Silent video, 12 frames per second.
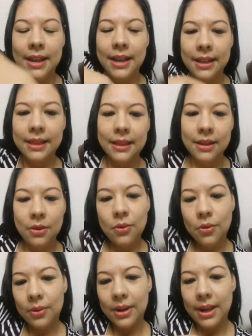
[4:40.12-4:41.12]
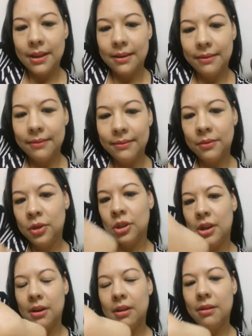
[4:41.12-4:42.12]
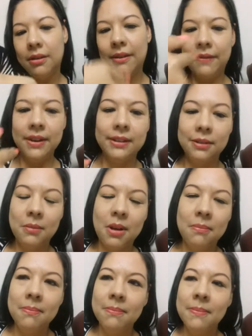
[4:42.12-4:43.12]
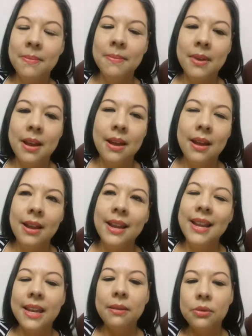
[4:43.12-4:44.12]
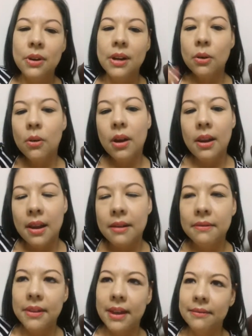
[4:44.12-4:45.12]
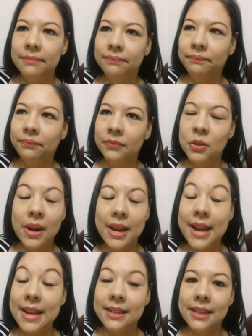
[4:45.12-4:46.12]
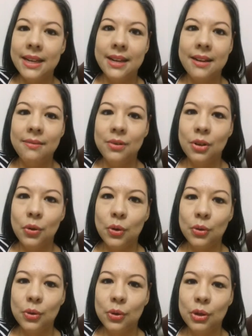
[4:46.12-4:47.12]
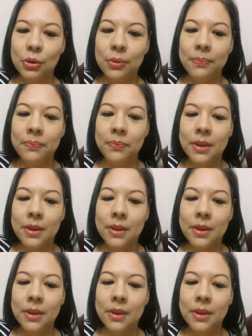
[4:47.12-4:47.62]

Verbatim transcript: In like the little like chair that faces mom? He keeps trying to crawl out of that. So I hate taking him to the grocery store.